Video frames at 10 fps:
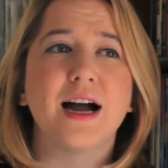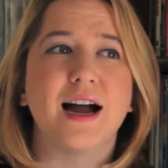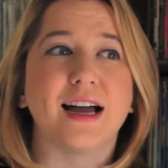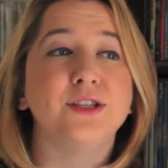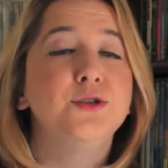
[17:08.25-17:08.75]

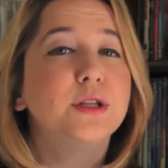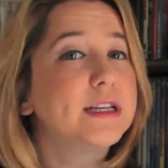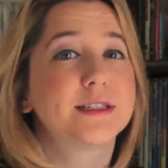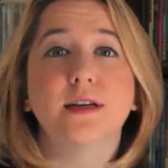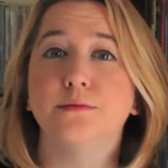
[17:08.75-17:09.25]
I do
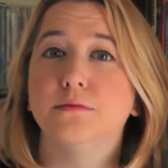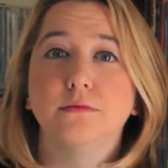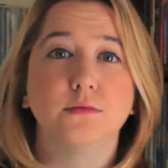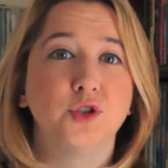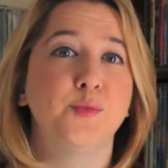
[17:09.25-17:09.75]
like some
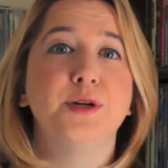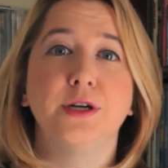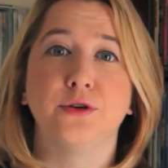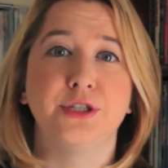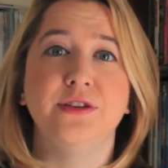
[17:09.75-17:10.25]

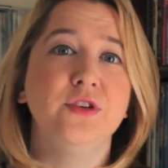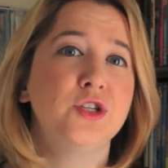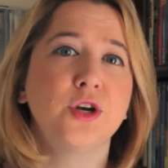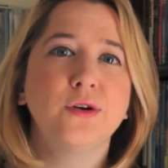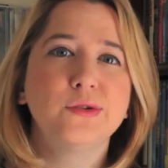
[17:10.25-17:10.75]
superhero TV
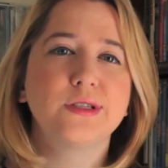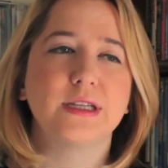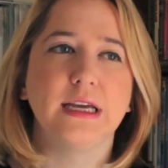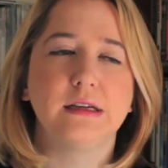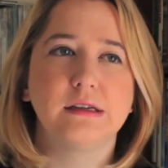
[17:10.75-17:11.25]
shows,
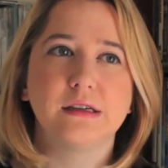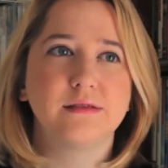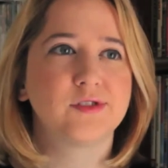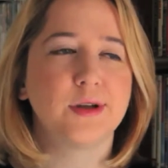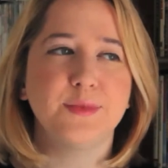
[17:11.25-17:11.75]
like
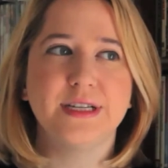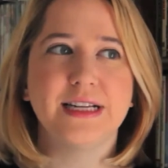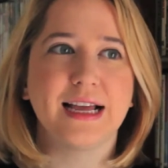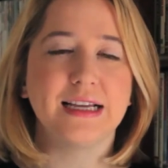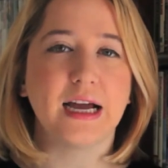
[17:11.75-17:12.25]
for some reason
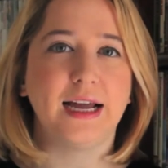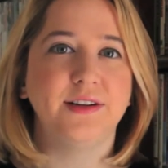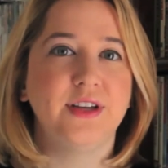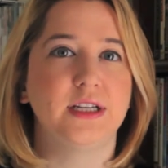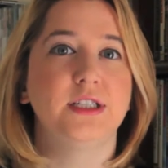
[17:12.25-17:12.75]
I can kind
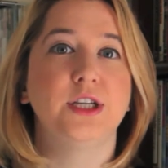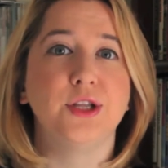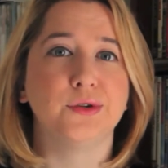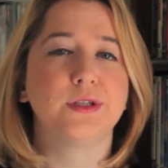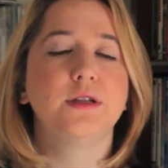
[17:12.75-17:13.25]
of get into
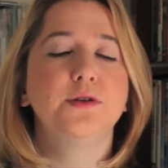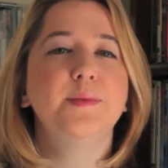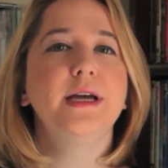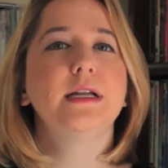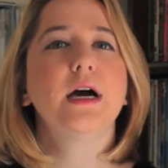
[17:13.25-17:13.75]
those a little
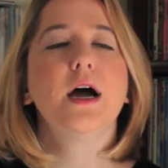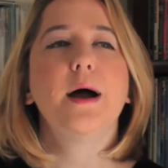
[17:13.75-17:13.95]
bit,